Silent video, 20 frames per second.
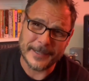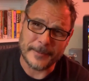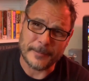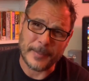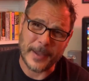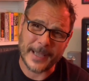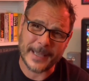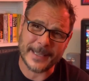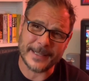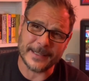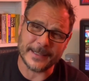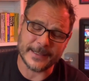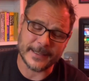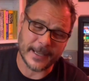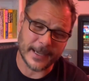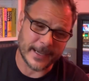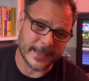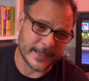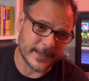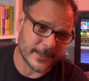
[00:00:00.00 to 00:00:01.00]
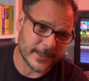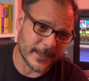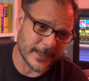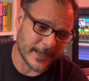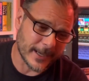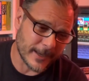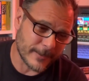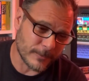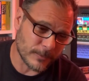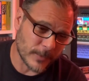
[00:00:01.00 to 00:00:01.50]
Back in the day,
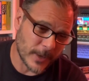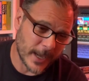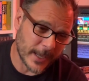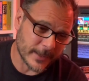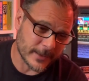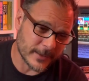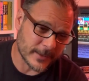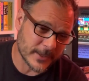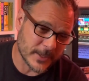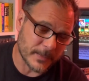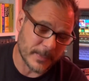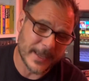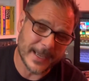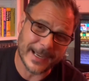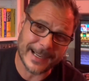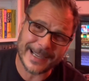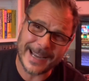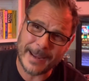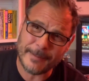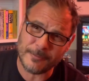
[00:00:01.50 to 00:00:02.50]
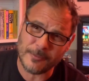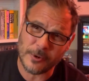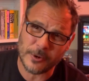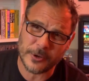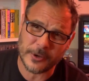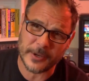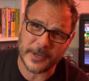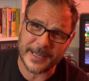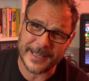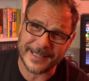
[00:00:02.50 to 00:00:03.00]
and to be a glam
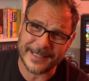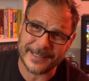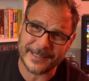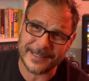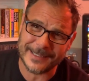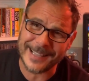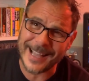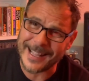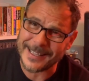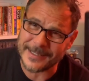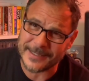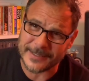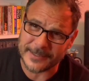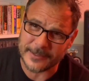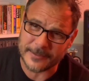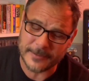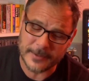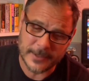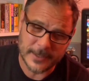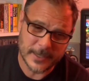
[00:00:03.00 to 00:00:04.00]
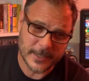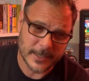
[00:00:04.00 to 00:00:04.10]
rocker in London